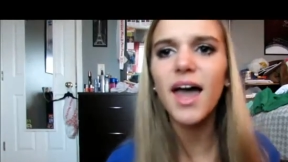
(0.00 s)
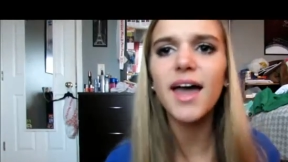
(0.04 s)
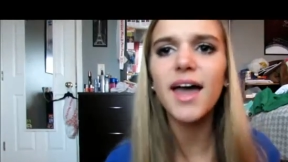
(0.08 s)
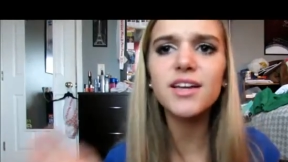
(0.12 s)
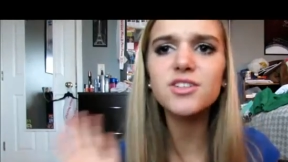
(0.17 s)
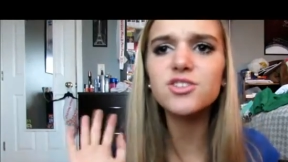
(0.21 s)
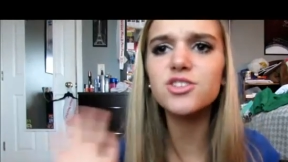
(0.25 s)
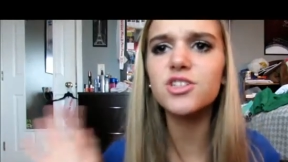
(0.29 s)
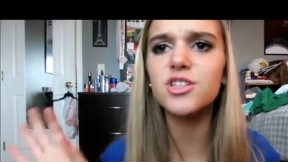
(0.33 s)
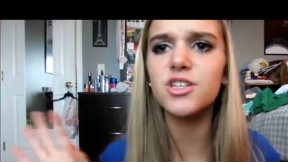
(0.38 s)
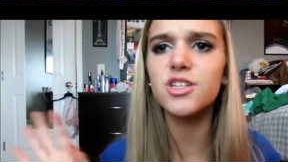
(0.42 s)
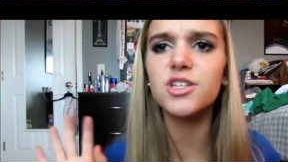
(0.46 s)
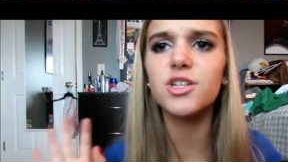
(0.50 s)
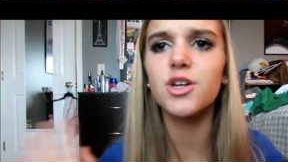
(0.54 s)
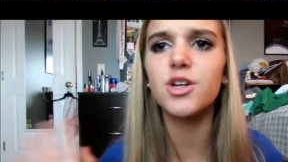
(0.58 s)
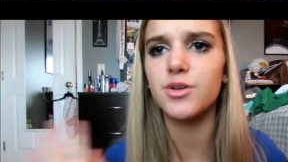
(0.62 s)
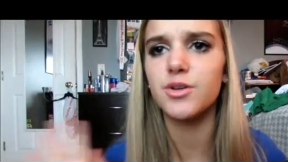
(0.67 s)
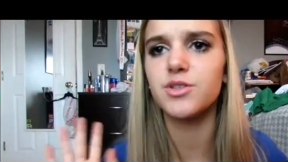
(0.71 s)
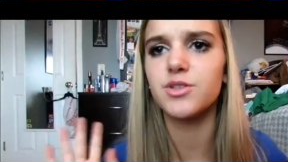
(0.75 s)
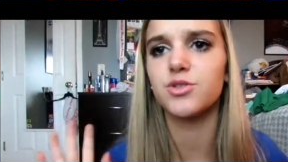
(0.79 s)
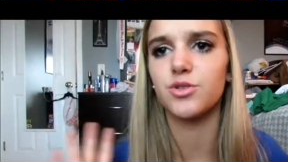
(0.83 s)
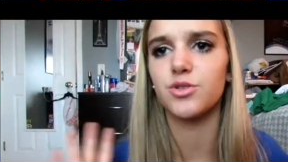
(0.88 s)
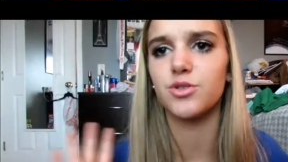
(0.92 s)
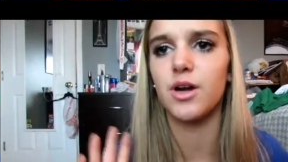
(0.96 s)
Actually, you know
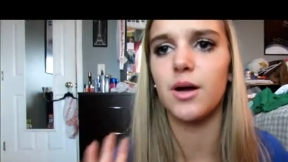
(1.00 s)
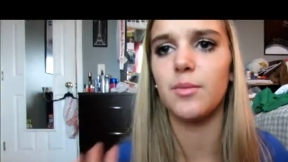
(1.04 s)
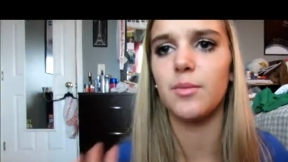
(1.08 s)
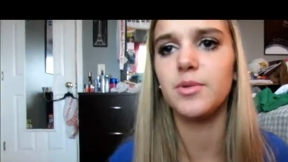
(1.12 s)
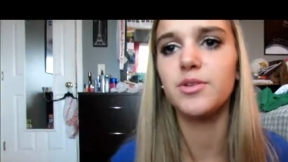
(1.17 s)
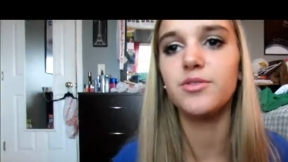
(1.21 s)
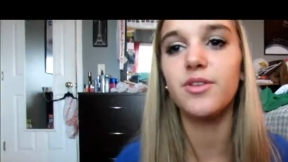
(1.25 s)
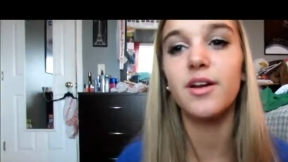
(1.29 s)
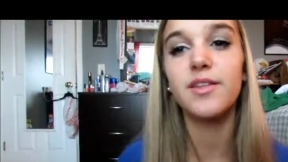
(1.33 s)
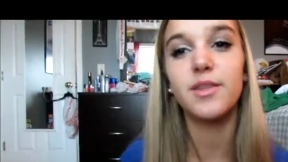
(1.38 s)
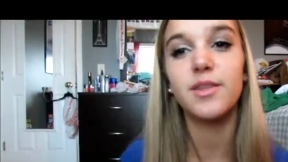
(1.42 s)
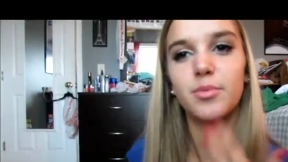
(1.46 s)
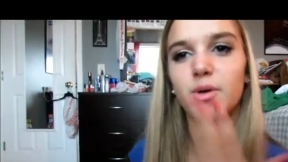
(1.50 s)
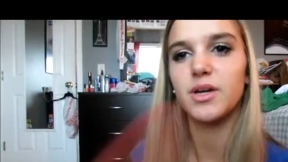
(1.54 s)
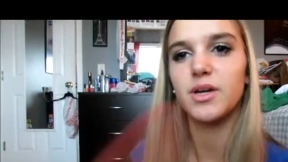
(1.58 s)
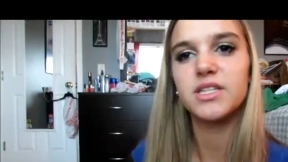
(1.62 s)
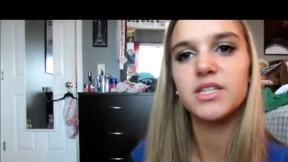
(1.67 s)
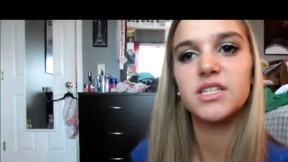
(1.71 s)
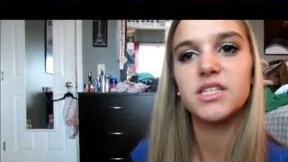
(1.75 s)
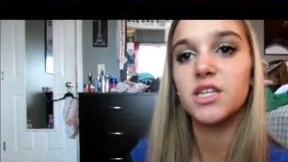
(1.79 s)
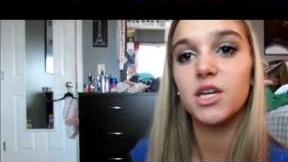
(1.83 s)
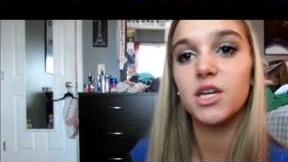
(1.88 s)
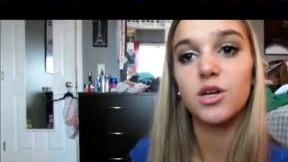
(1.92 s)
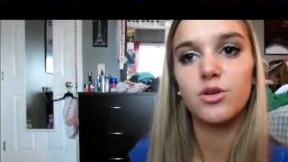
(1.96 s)
what, screw it. I'm going to write the
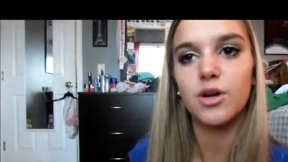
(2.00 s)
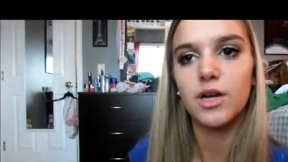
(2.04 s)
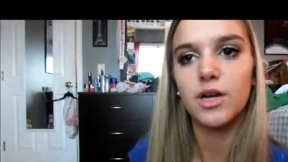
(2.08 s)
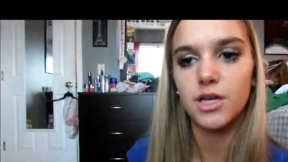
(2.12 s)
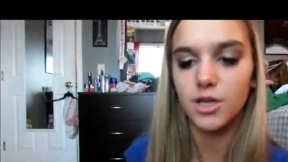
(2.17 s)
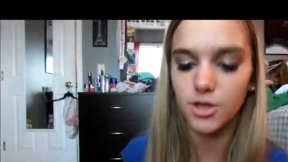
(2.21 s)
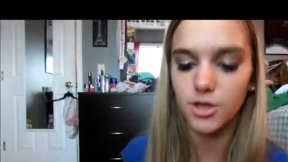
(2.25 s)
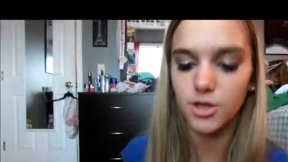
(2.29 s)
prices like right